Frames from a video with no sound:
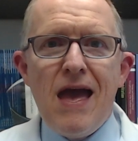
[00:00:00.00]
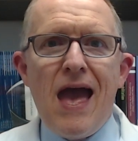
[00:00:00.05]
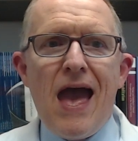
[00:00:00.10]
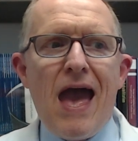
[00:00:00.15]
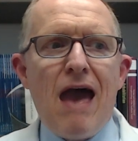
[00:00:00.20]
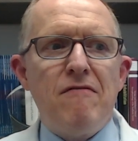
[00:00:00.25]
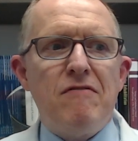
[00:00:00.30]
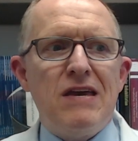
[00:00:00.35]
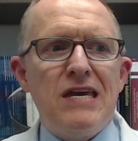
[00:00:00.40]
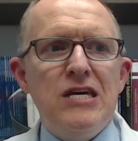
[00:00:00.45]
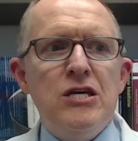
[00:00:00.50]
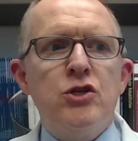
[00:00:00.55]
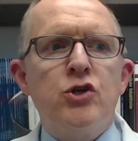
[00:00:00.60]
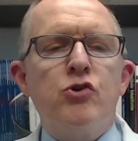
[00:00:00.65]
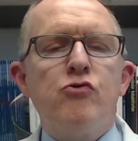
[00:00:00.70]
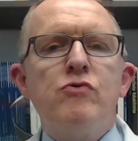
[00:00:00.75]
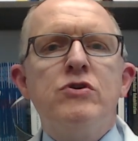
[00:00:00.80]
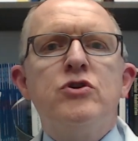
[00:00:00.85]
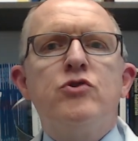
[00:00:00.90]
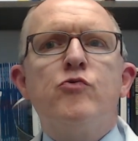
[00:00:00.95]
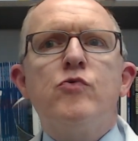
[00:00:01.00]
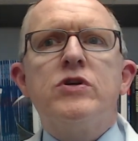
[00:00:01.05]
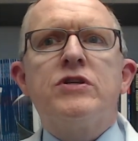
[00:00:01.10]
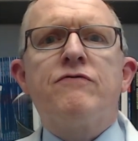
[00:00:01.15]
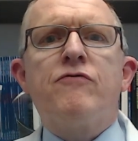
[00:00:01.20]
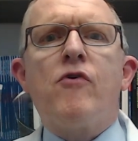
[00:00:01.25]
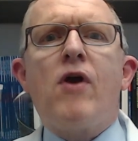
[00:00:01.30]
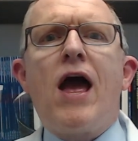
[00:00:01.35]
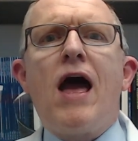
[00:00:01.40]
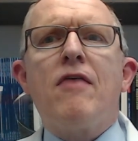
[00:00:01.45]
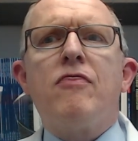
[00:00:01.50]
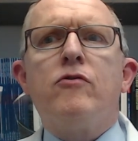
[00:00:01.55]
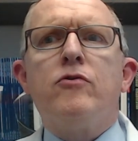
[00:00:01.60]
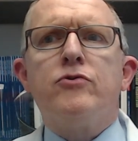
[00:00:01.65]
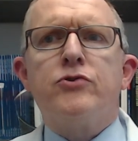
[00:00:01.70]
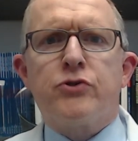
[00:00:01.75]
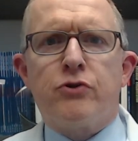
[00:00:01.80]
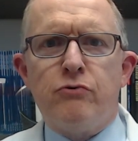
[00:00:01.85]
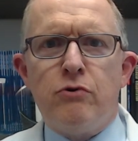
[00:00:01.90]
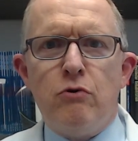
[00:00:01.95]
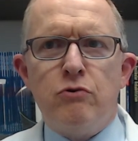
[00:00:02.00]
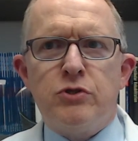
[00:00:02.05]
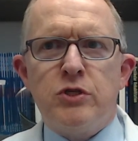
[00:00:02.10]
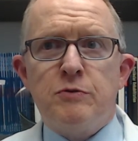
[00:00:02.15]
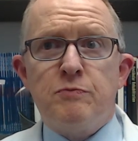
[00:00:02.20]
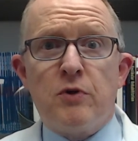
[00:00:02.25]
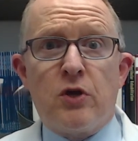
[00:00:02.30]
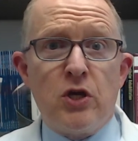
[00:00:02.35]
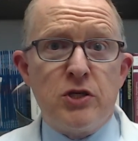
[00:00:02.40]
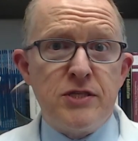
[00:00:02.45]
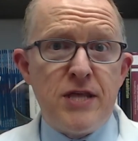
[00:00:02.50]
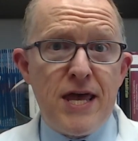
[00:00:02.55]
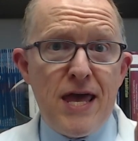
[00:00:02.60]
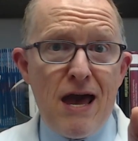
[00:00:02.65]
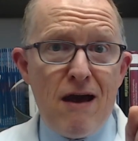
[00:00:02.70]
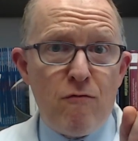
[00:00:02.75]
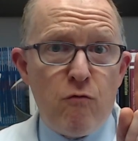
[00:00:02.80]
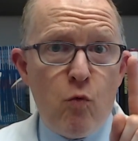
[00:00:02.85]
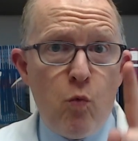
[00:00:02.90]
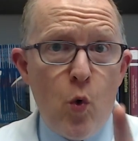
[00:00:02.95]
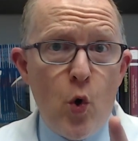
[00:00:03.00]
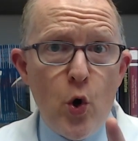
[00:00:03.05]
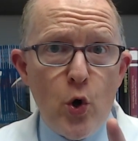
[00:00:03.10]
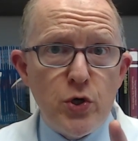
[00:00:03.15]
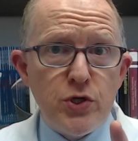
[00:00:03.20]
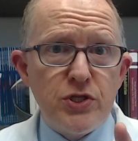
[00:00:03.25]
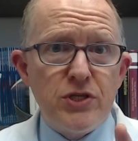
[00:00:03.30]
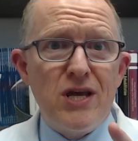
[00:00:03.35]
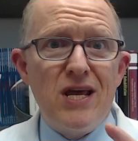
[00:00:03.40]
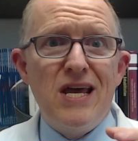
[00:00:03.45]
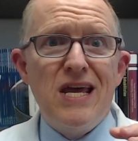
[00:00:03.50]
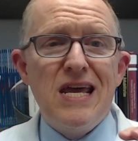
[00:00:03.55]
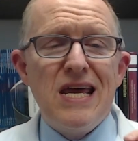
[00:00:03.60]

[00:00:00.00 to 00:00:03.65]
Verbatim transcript: have increased risk for atherosclerosis because they have worse